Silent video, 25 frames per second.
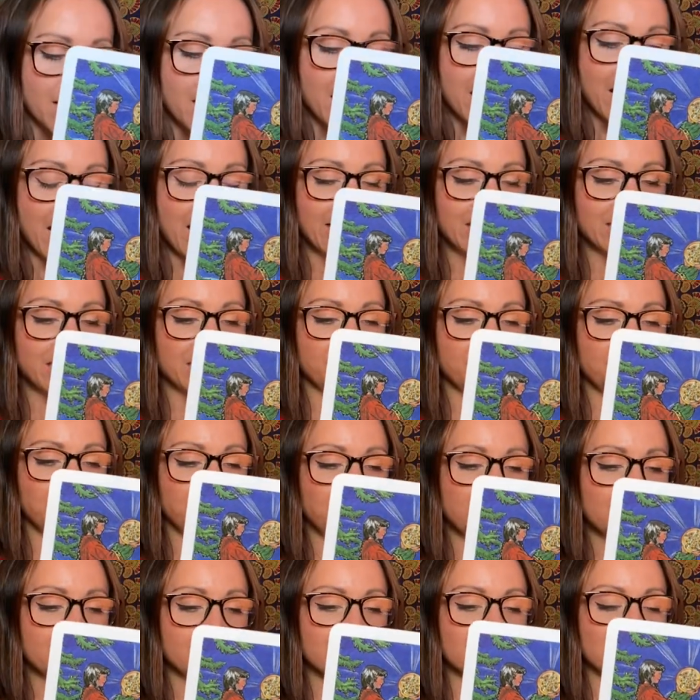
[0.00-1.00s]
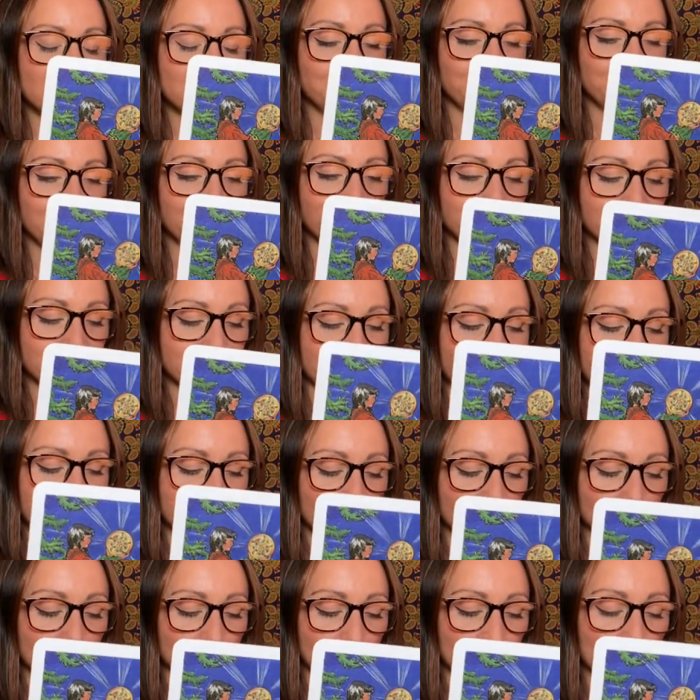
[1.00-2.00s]
if this is somebody that's
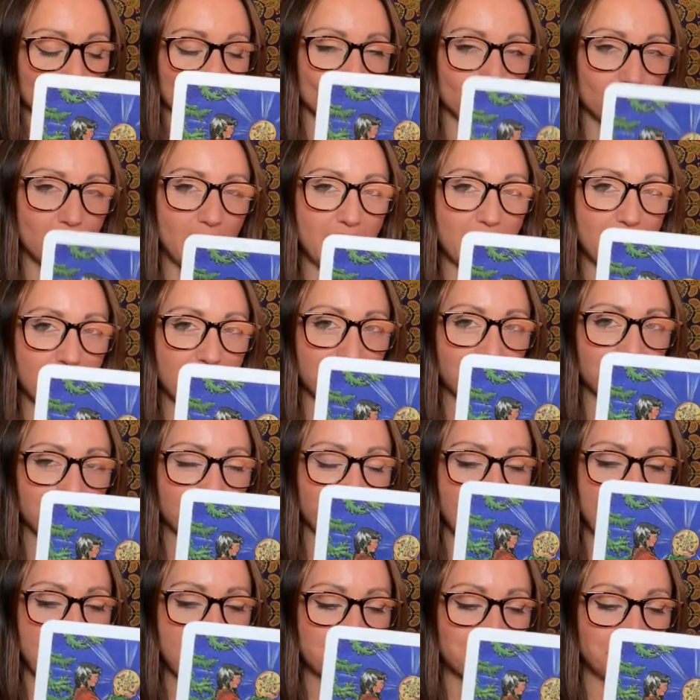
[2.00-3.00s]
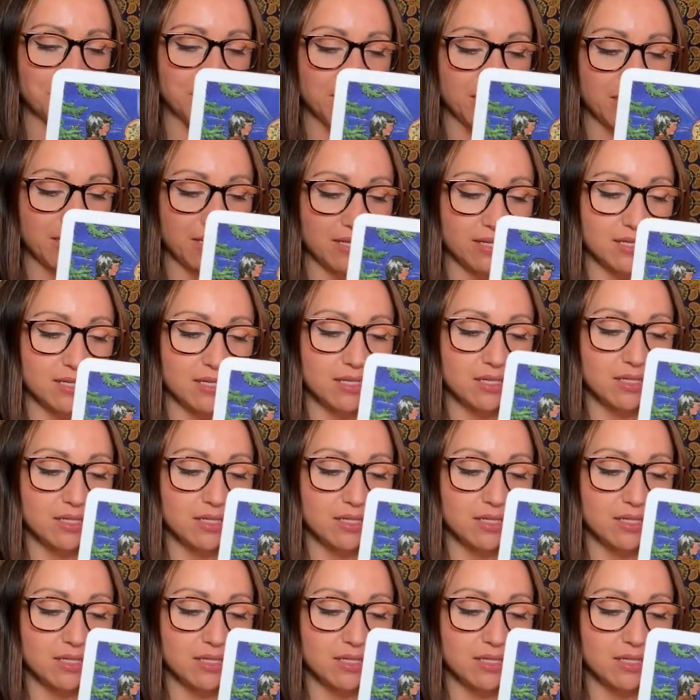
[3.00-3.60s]
still in your life, Cappy,